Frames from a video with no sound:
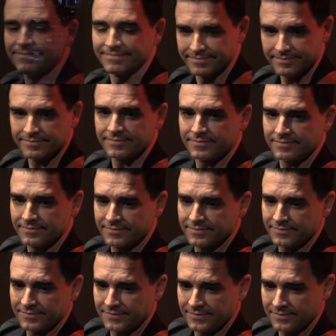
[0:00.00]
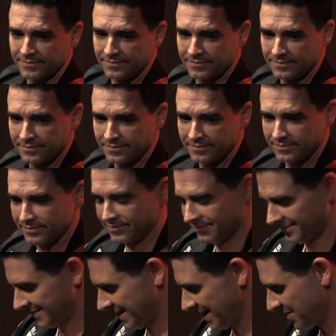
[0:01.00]
Oh, tell him tell him we said hi.
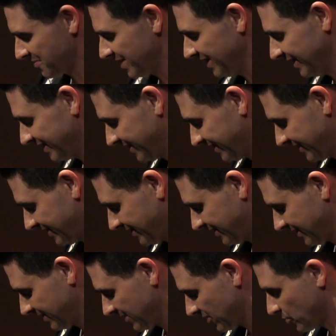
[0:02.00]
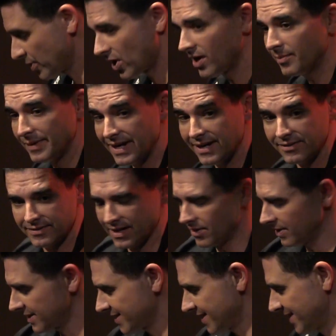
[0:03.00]
I will. Should All we call right. him now? No.
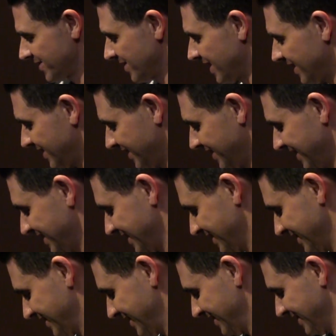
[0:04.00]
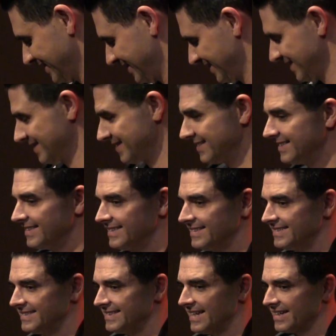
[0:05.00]
Let's yeah, let's do it. Let's FaceTime
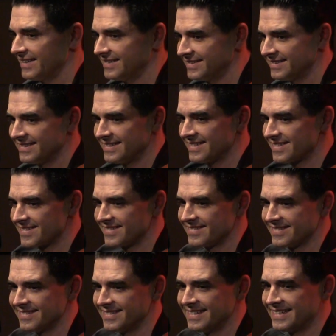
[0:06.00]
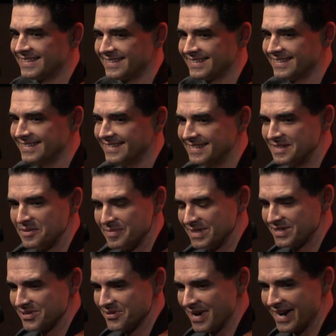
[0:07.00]
him. No, he's be
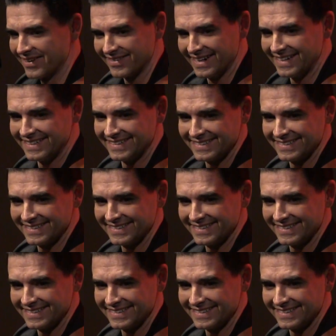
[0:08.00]
too angry.